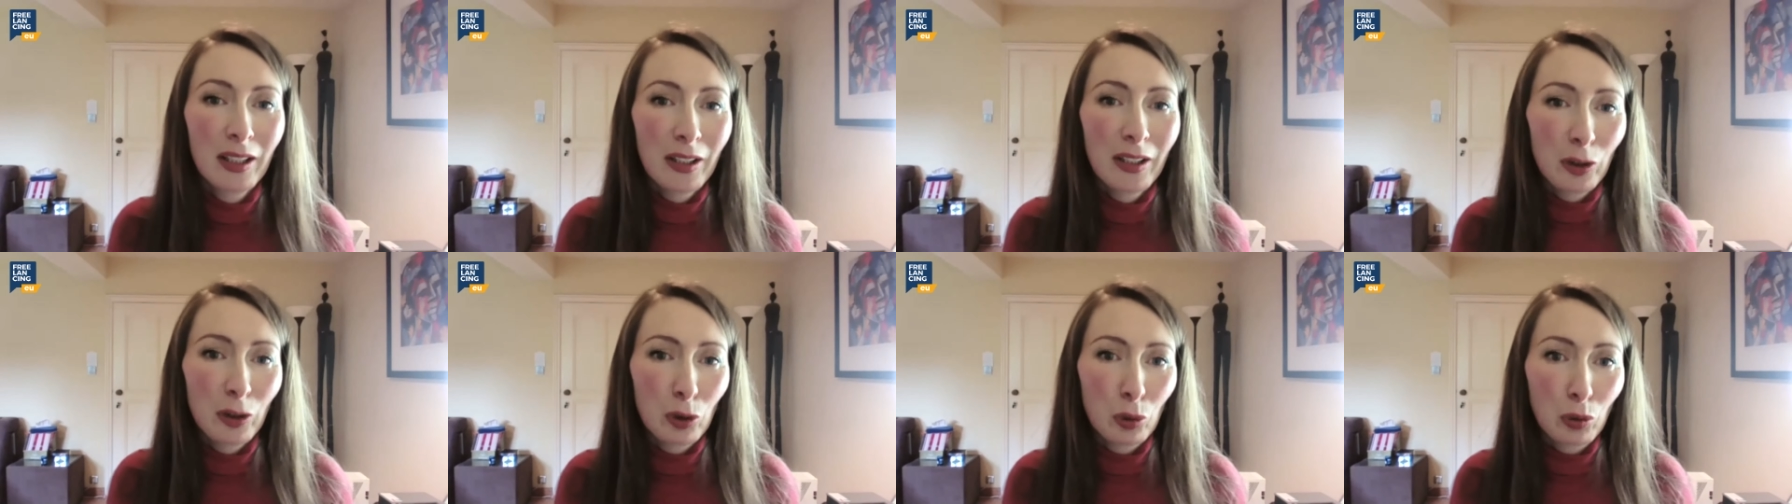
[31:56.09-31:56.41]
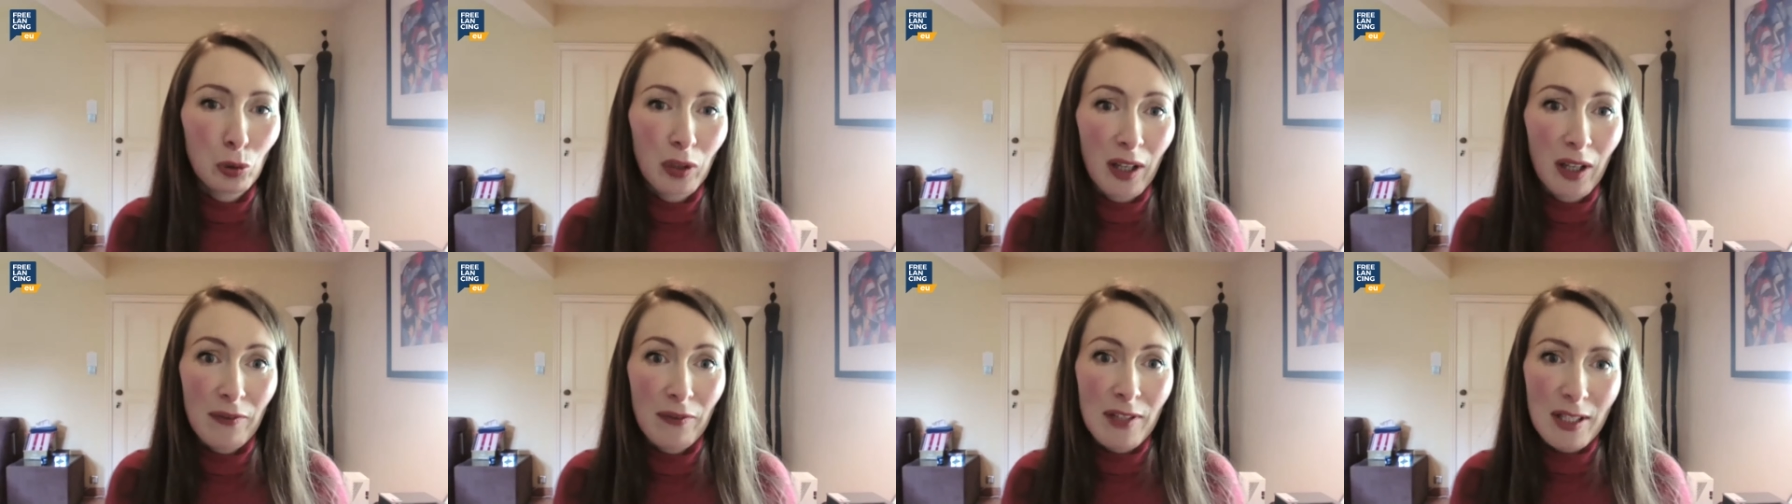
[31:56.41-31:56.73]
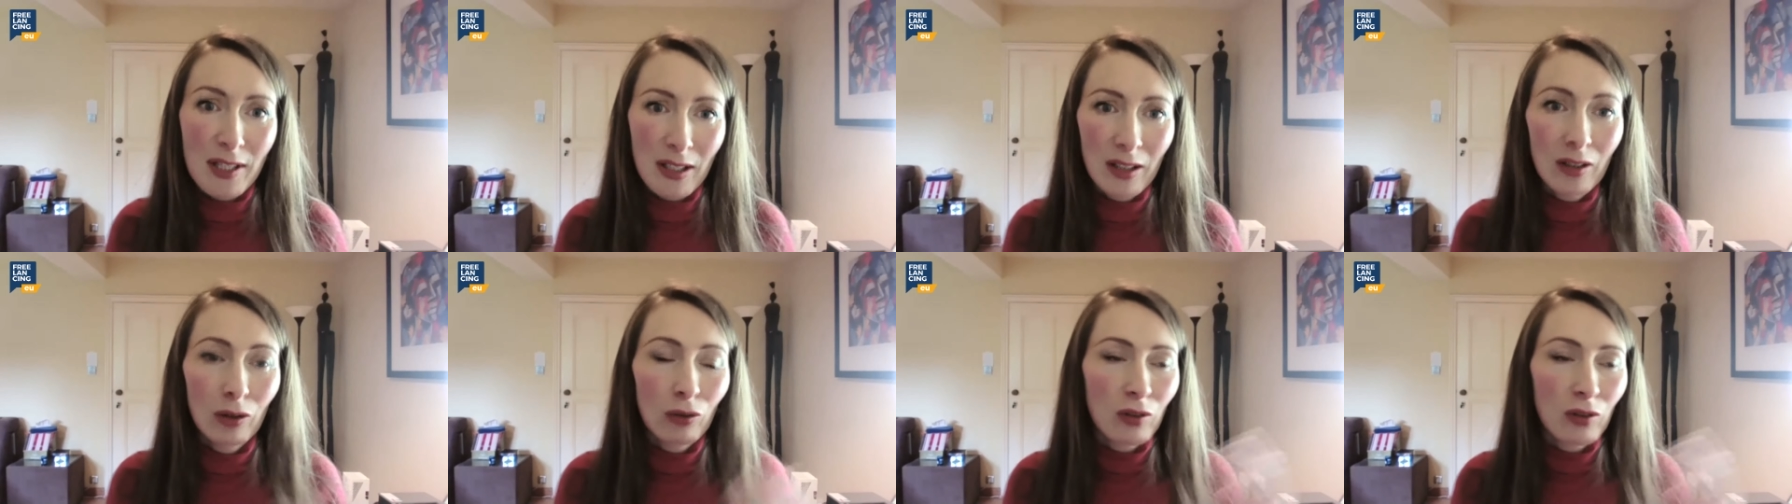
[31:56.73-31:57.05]
You could have
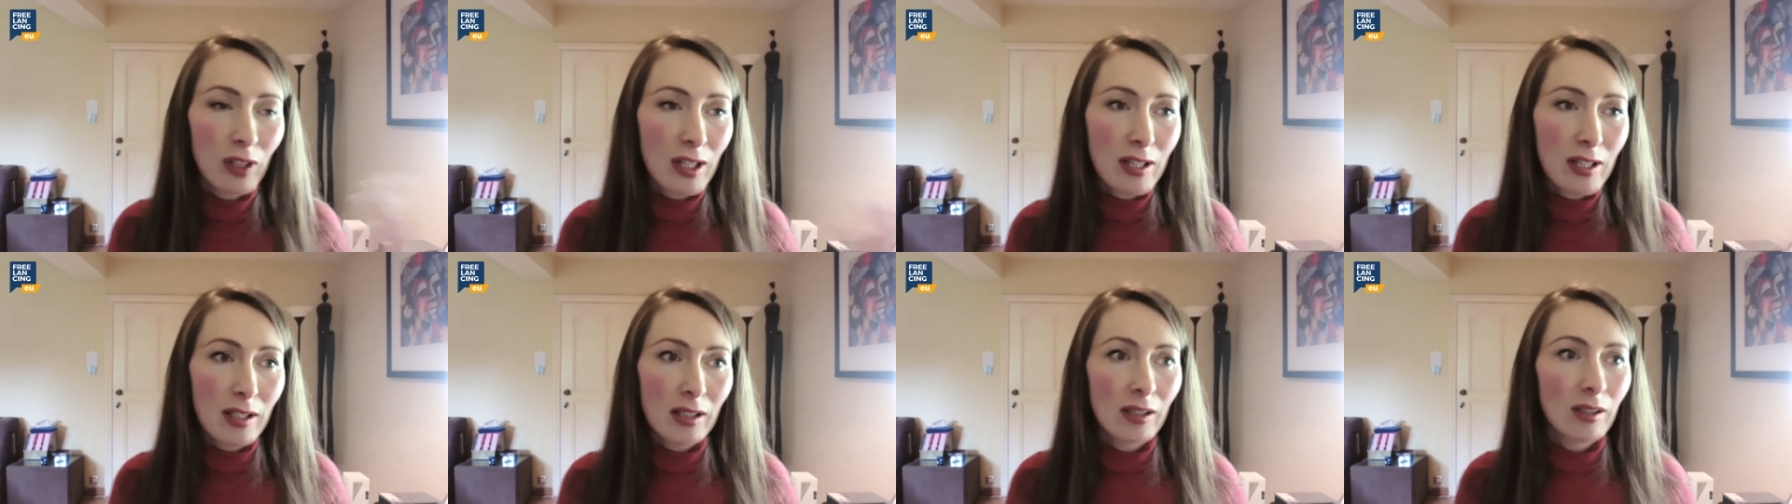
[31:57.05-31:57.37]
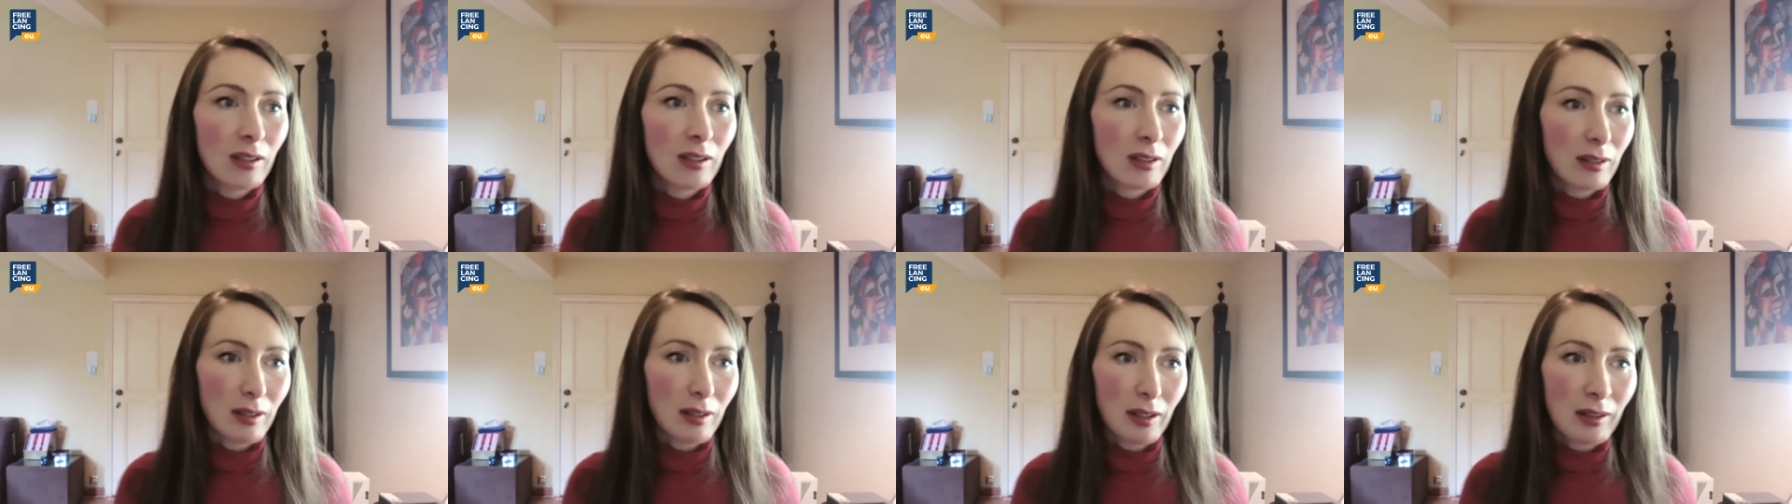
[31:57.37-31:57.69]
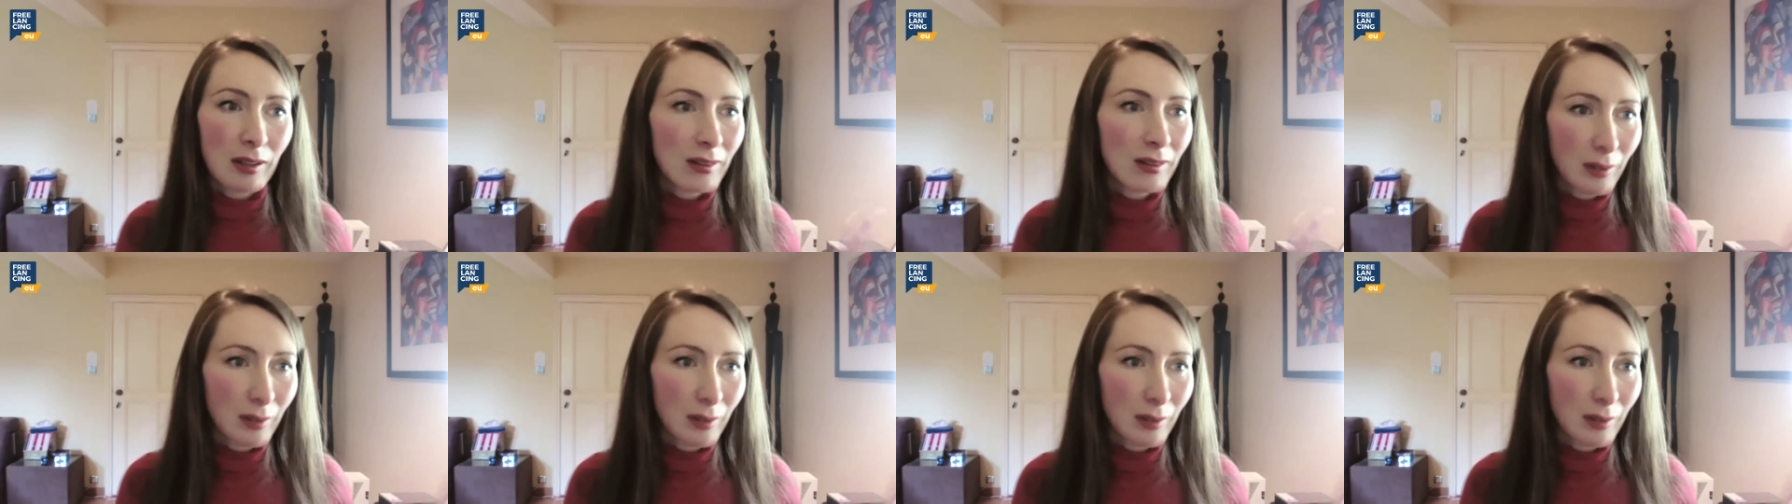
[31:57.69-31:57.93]
said already that